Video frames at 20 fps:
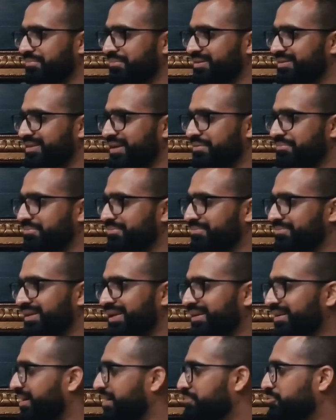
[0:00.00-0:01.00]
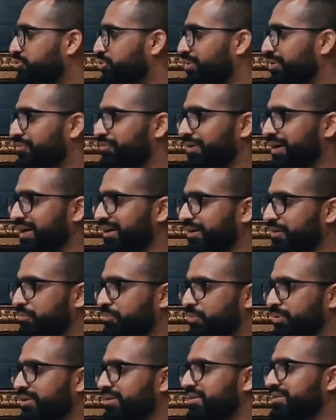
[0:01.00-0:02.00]
I'm qualified. I've
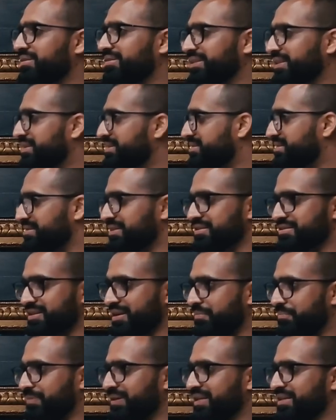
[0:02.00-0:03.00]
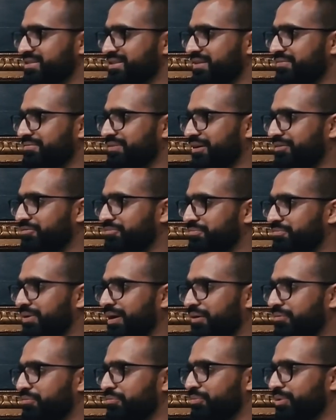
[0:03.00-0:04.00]
worked in these companies. I've
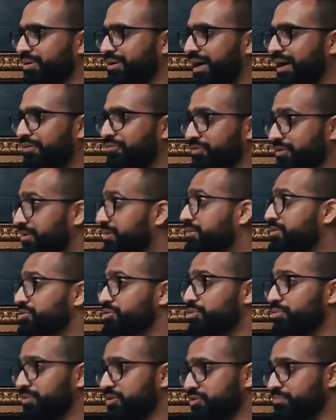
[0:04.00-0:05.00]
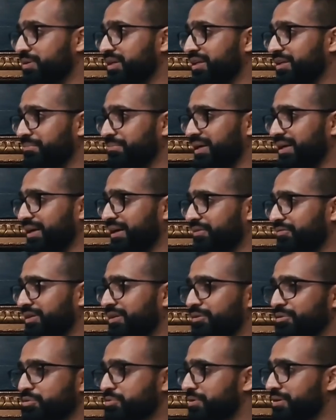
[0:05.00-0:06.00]
earned so much money in my life. I
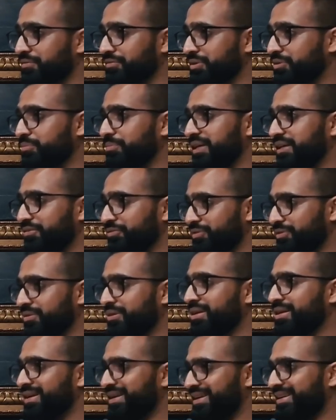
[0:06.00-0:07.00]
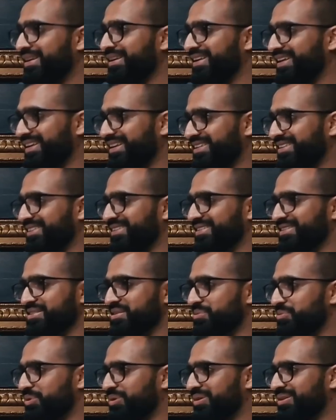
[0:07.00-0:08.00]
used to live in Dubai for 8 years
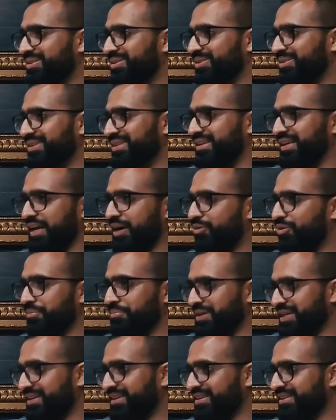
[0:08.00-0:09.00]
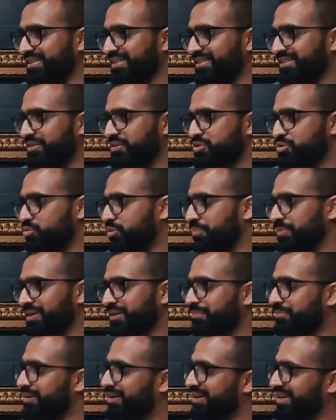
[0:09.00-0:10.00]
and whatnot, and now I'm here sweeping
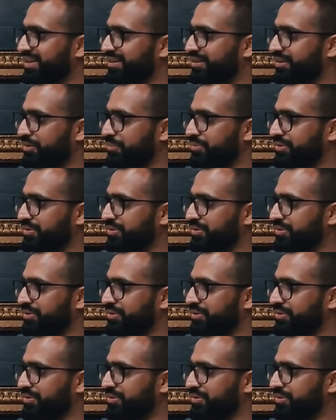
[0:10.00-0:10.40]
up Darling Harbour.